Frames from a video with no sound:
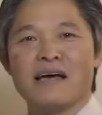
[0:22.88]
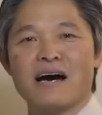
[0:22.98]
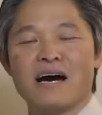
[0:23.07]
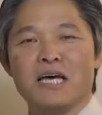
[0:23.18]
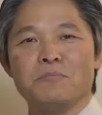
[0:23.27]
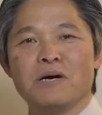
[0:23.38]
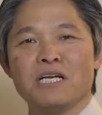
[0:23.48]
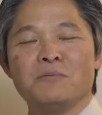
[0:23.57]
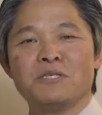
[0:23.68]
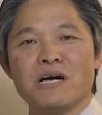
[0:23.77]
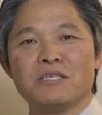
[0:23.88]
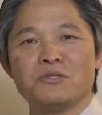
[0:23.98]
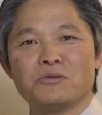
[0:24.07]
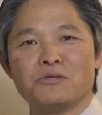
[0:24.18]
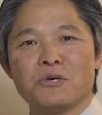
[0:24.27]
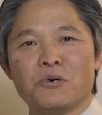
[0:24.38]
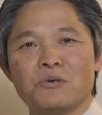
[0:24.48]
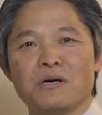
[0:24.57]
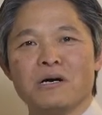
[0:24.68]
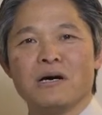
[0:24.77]
Hi, my name is Hanjoong Jo.
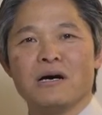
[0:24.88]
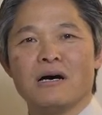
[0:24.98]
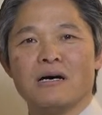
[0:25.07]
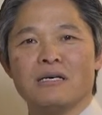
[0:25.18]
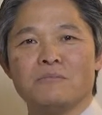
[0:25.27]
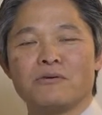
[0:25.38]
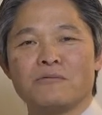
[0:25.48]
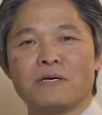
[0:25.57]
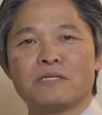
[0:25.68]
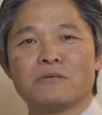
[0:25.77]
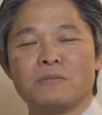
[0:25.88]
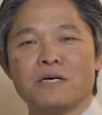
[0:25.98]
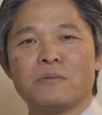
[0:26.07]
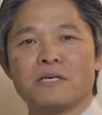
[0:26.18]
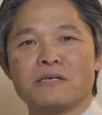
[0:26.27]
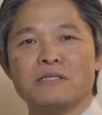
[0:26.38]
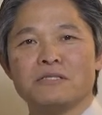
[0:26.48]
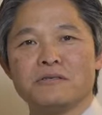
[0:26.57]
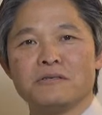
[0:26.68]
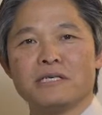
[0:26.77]
I am professor of biomedical
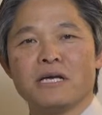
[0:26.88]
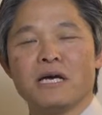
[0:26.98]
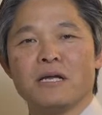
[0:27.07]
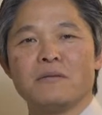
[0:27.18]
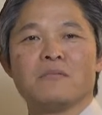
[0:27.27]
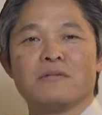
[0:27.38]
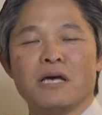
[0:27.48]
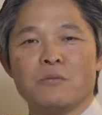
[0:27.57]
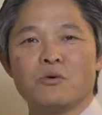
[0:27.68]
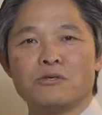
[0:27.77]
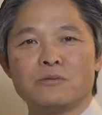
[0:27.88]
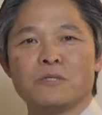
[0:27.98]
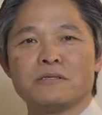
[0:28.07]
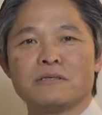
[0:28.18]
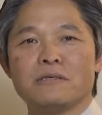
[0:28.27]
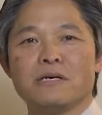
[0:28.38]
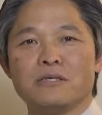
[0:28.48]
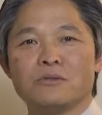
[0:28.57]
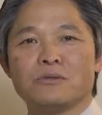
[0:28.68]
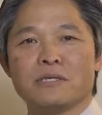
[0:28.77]
engineering at Emory University
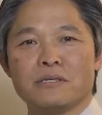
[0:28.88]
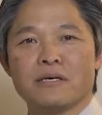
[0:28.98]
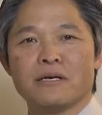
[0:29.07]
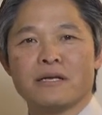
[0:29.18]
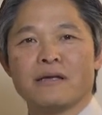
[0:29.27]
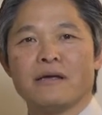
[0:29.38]
and Georgia Tech